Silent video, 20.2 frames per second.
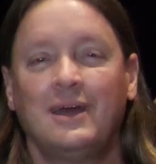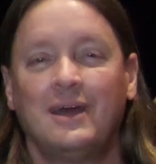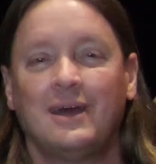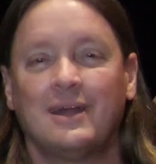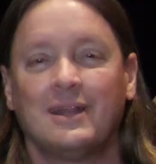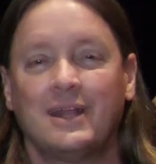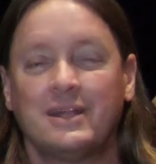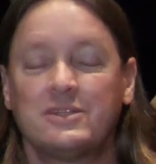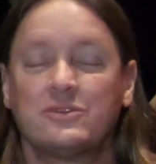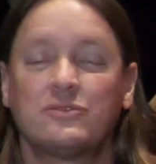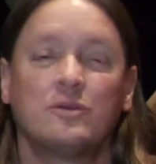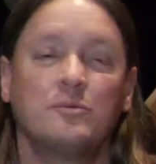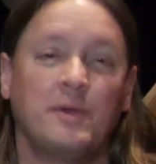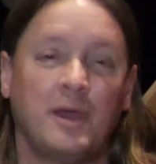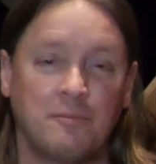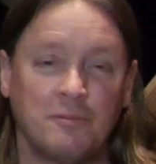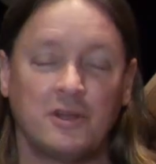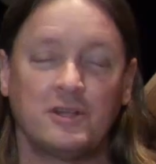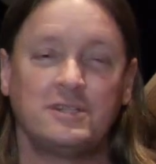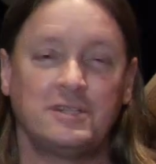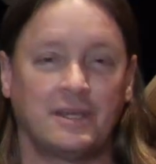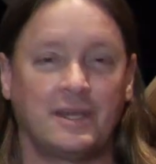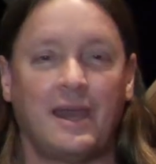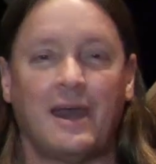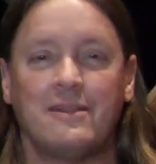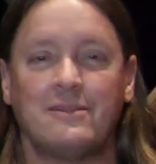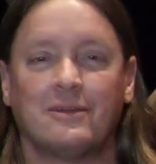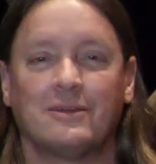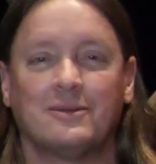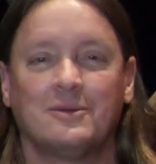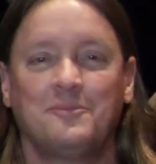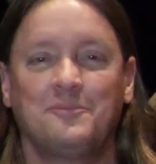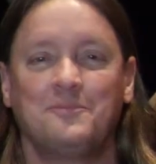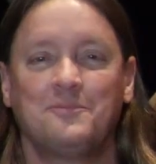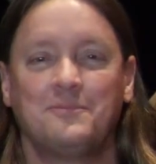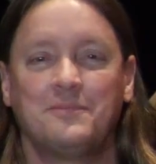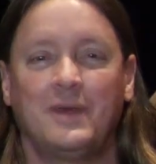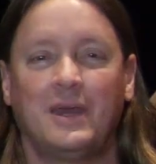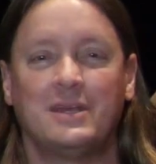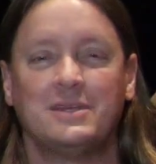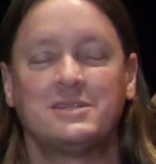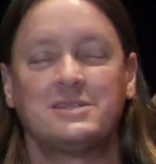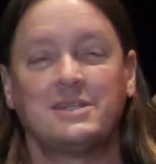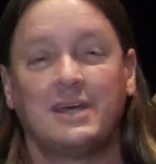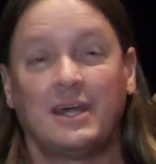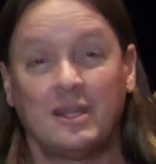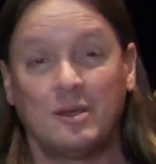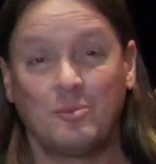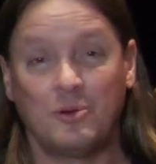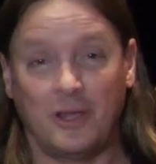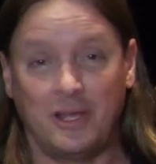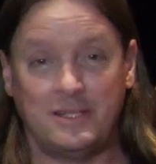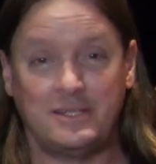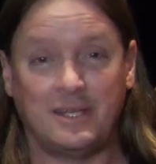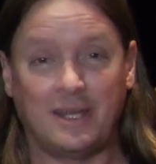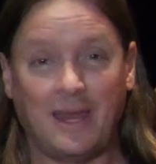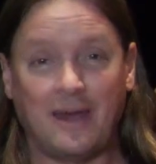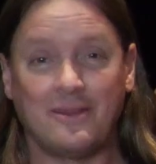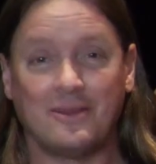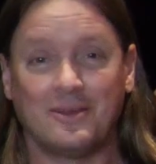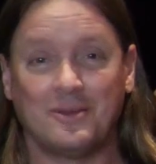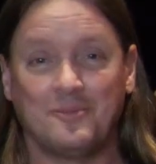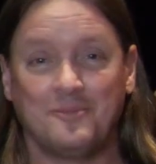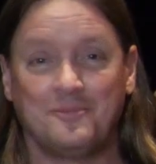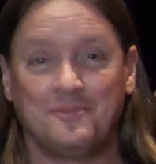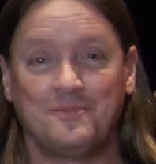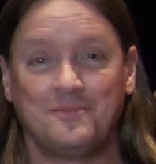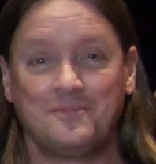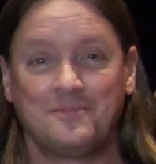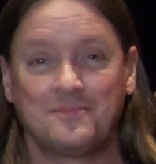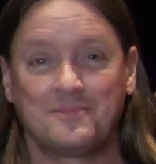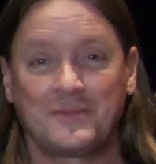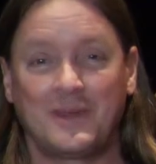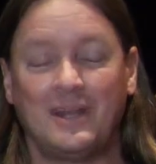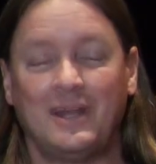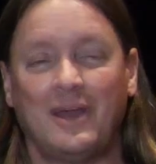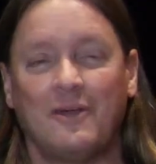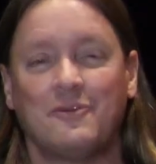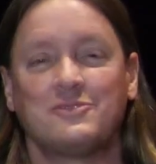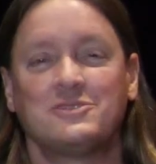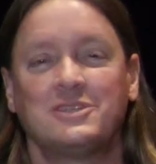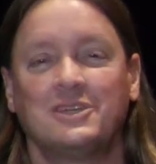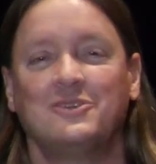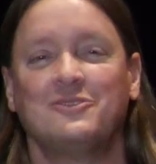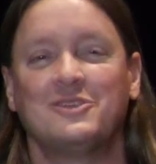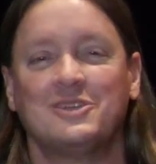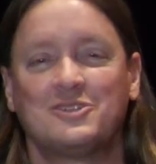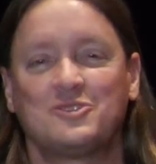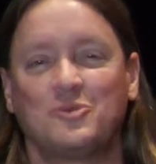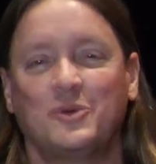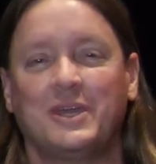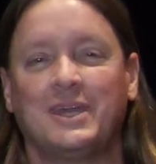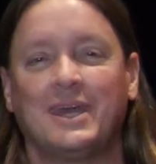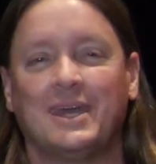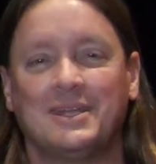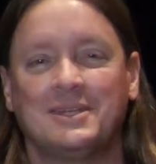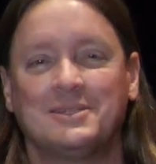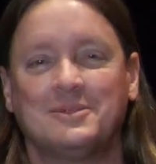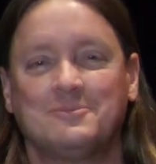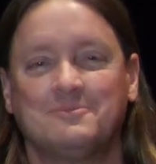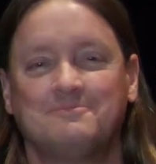let's remember together and celebrate together. And I will see you this weekend.